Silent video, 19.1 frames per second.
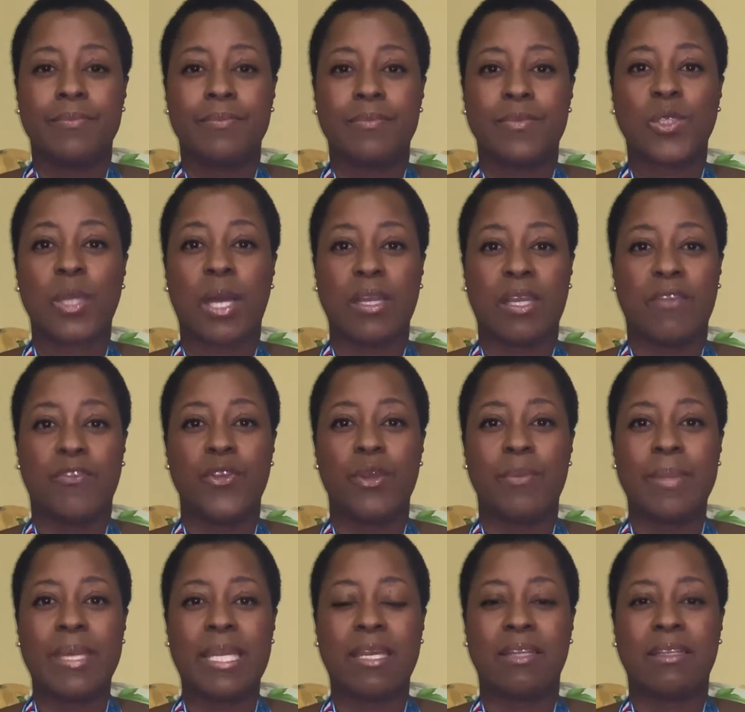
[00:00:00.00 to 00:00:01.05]
So I'll give you a
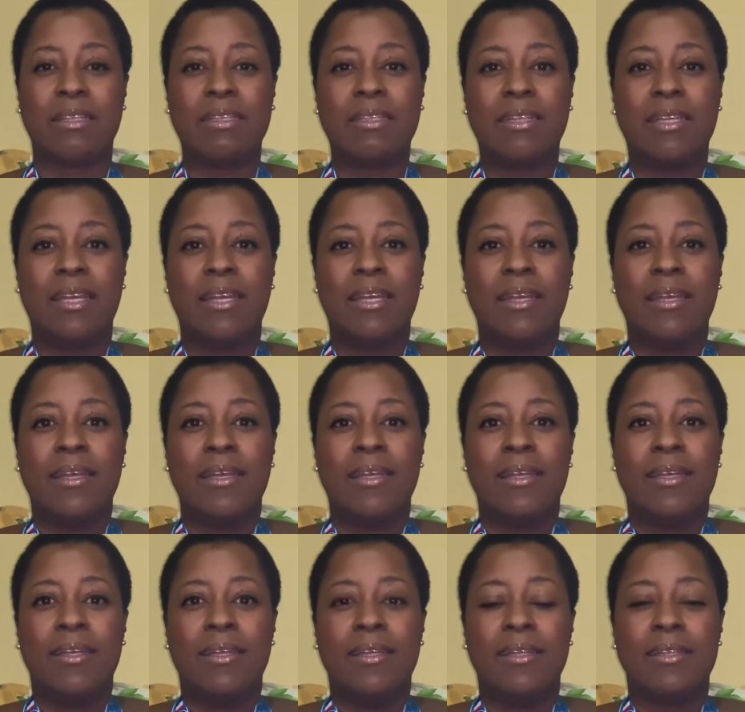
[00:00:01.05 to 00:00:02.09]
minute
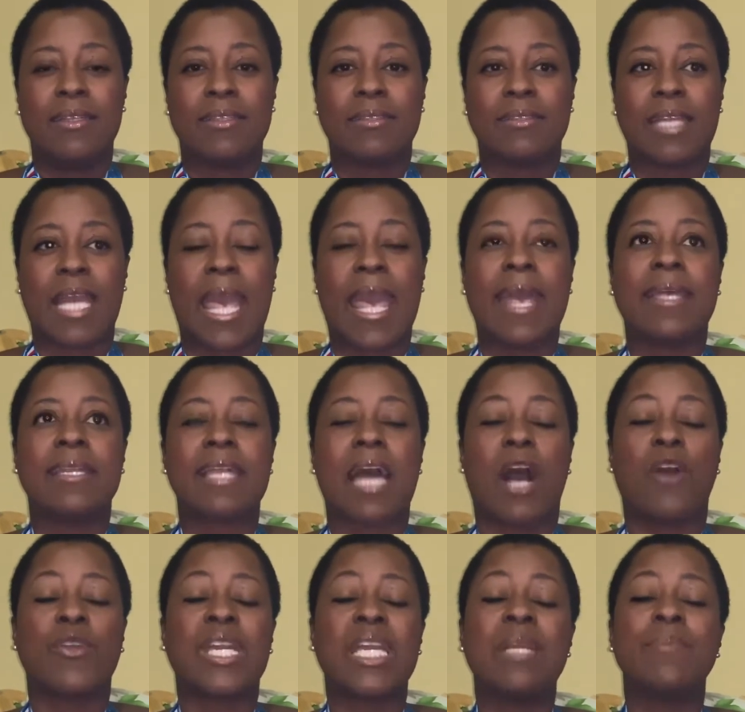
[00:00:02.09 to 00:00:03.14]
and
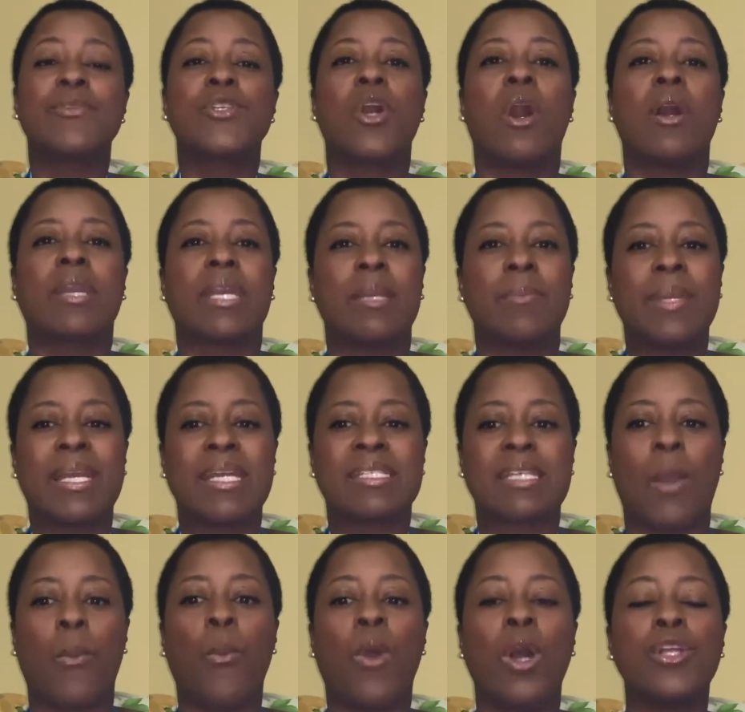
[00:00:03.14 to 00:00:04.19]
I'll keep talking because
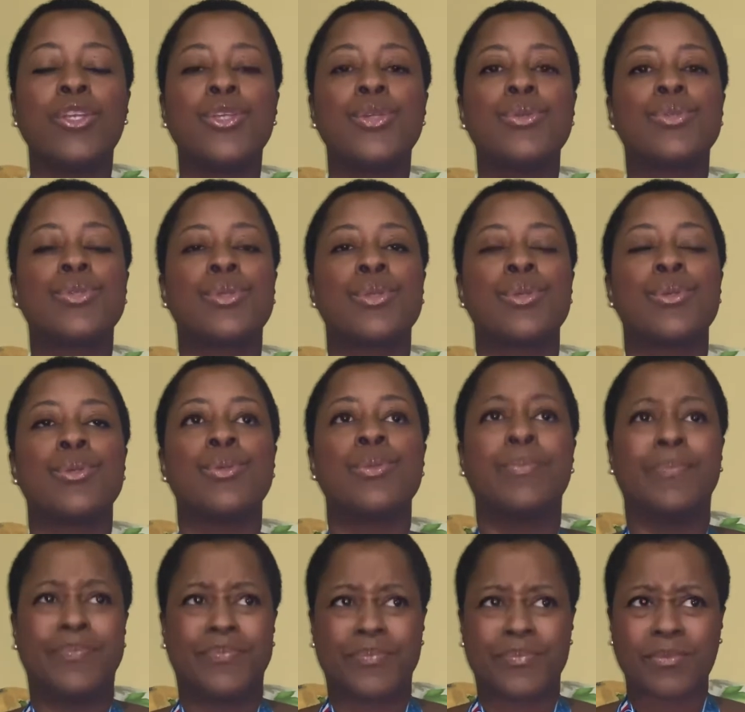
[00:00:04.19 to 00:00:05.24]
I want you
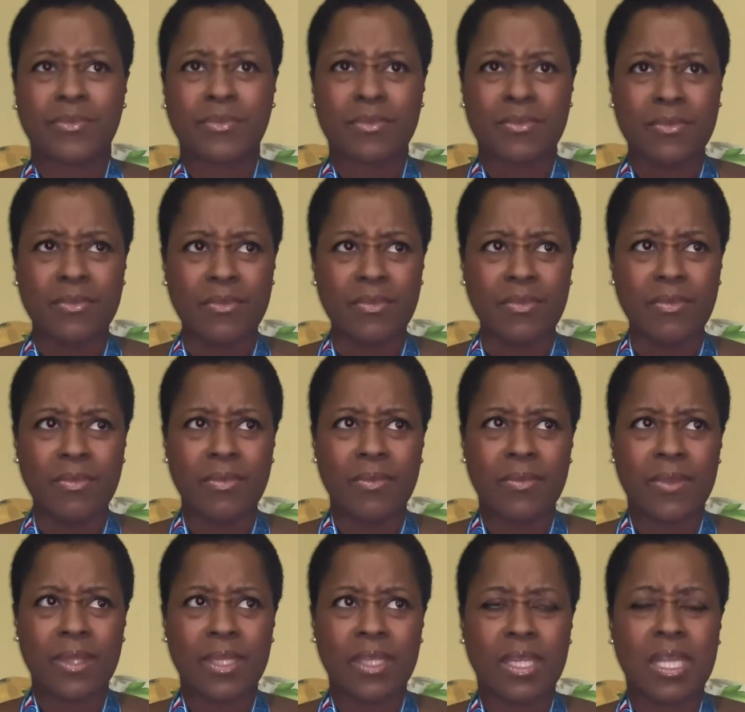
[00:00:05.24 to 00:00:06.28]
to
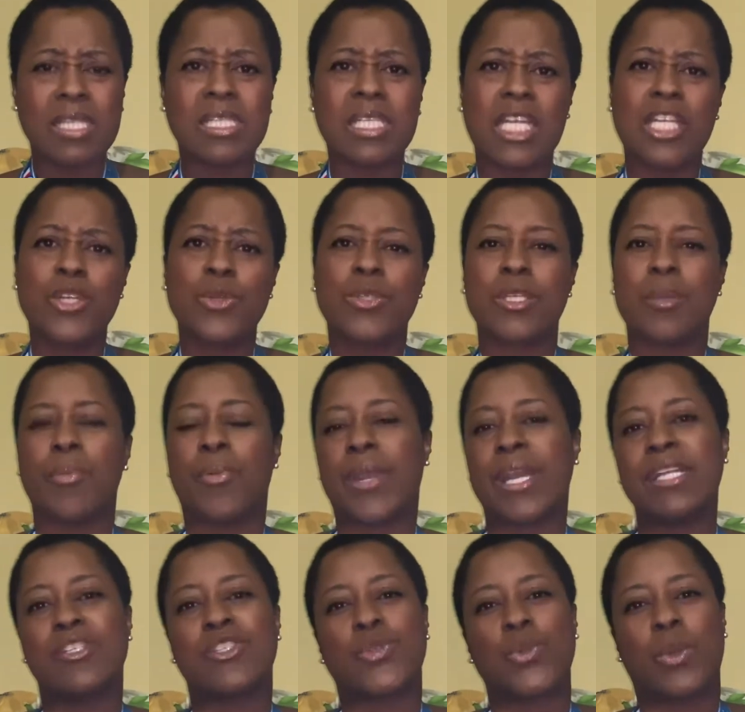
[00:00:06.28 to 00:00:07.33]
continue to
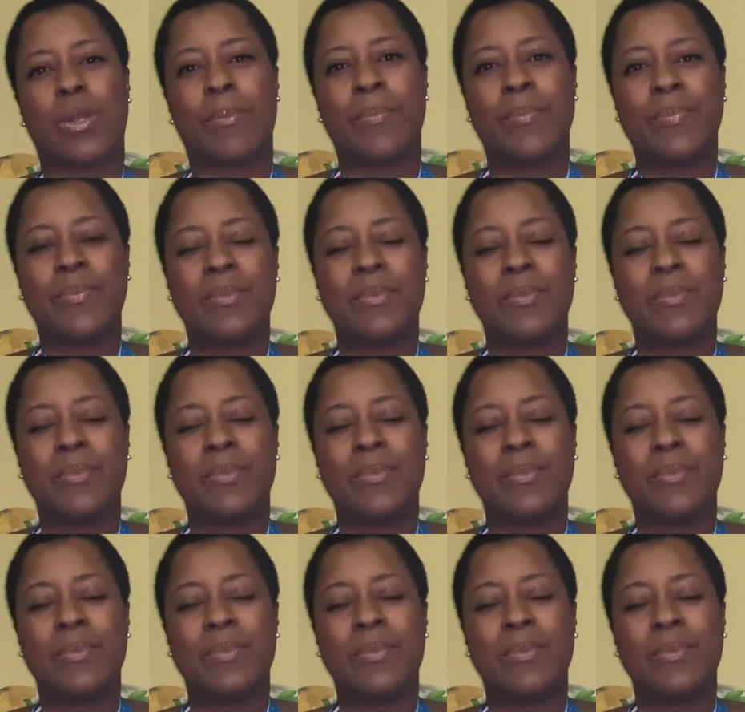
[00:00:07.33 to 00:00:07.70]
brainstorm.